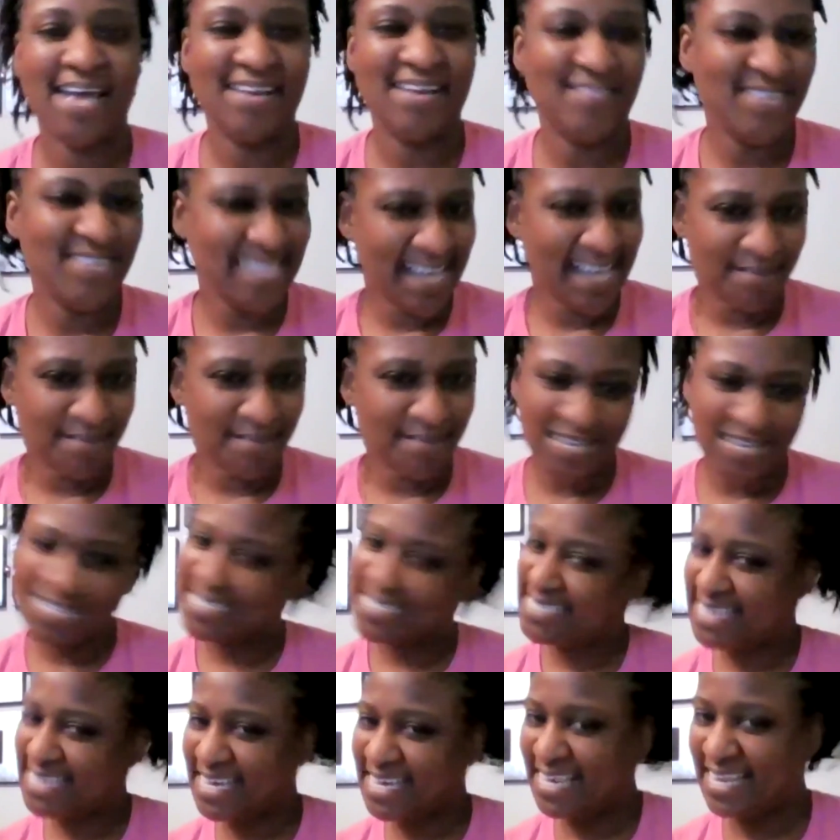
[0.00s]
All right. With
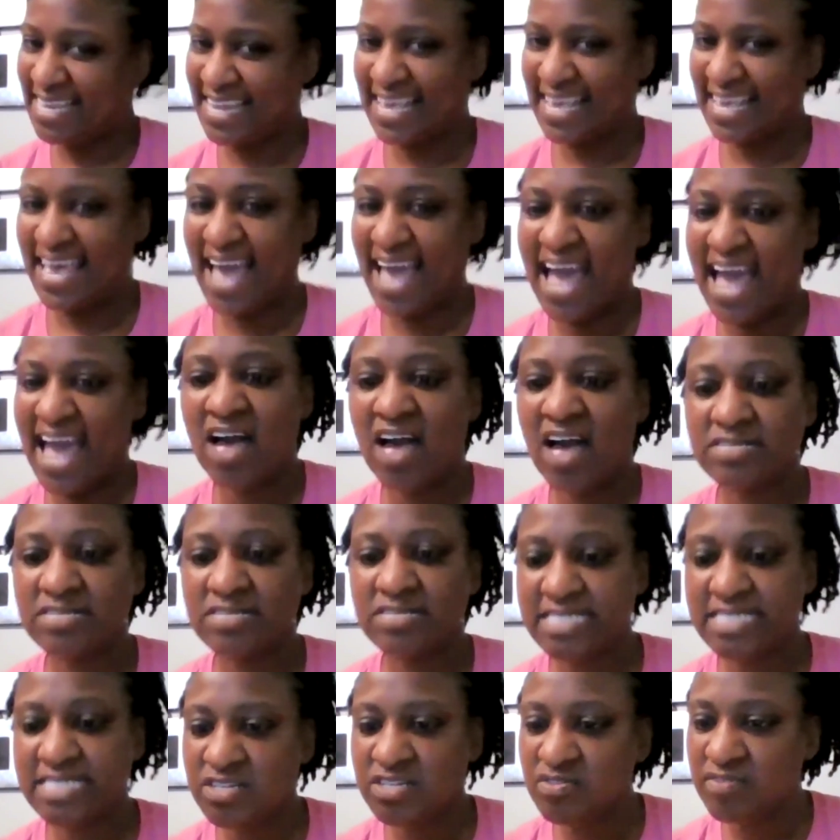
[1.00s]
that being said,
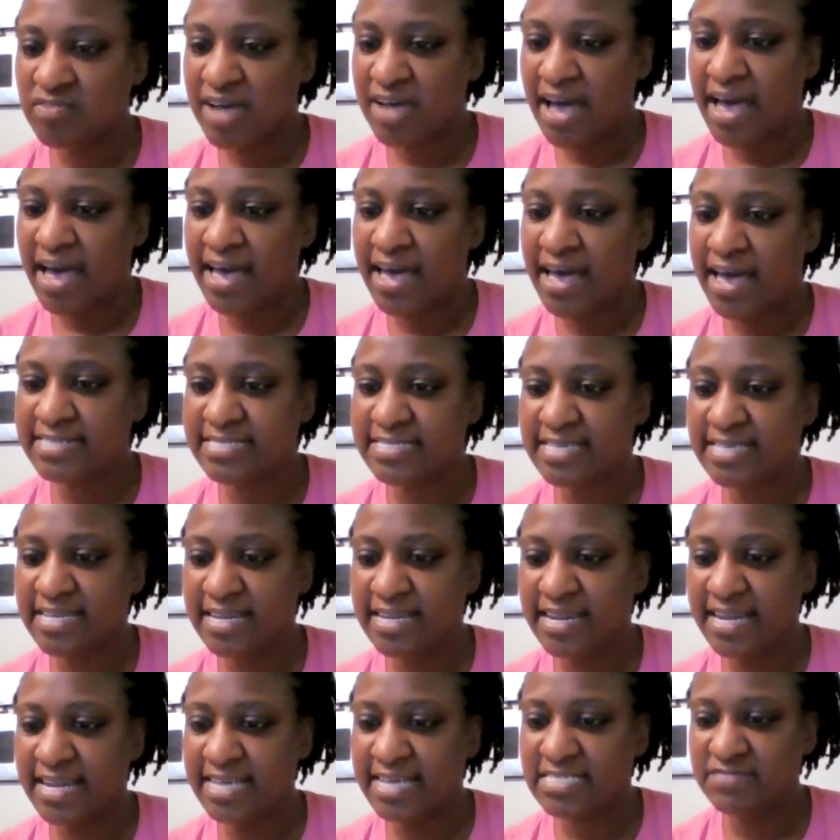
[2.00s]
I'll see you
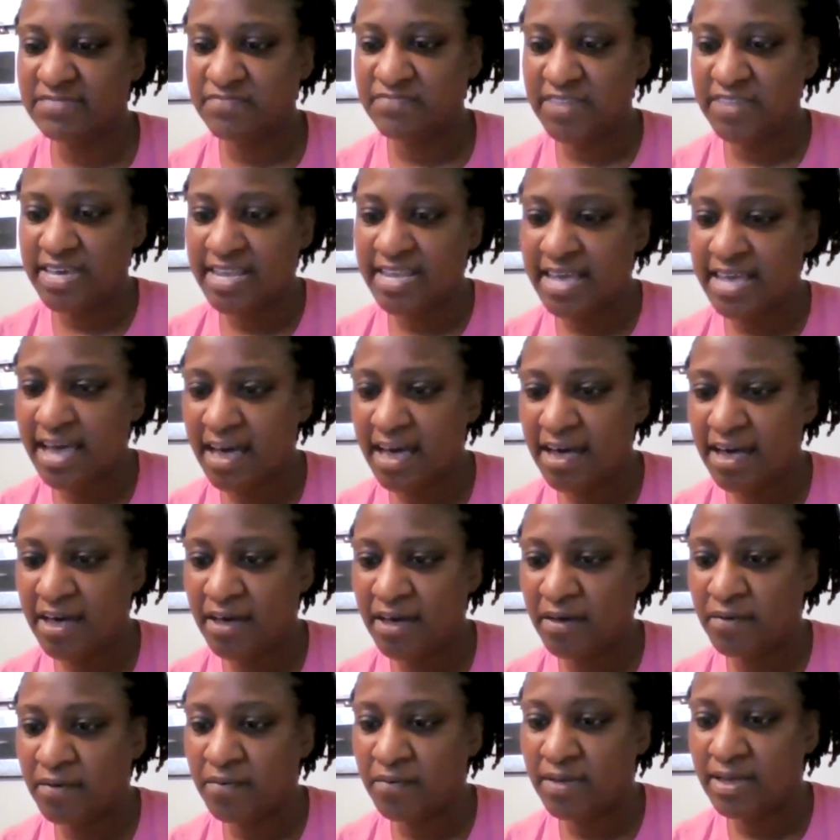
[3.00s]
guys in the next
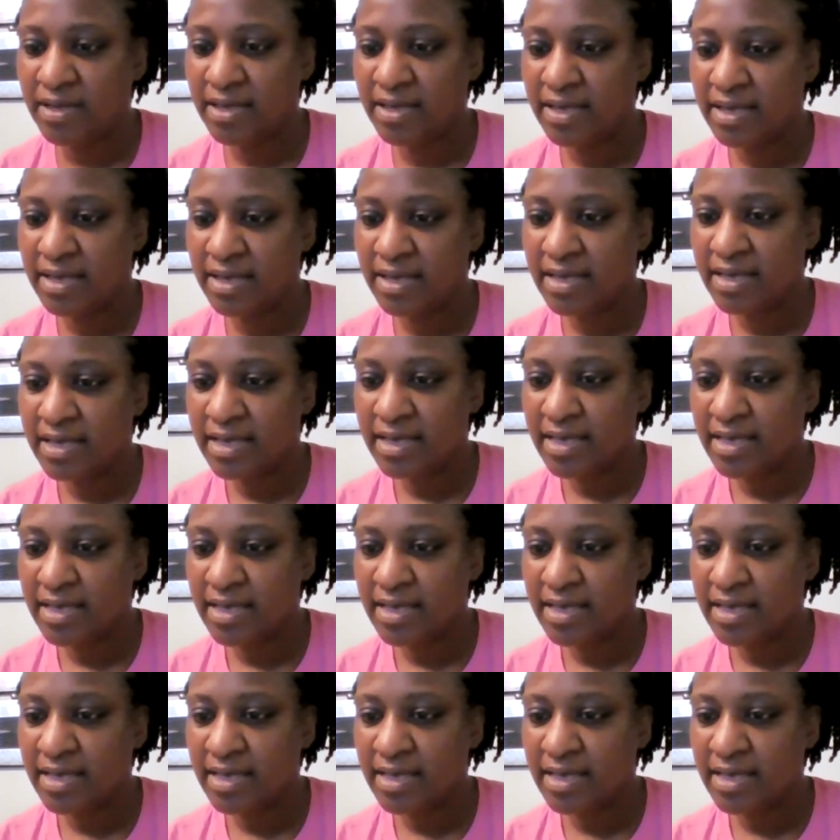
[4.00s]
video.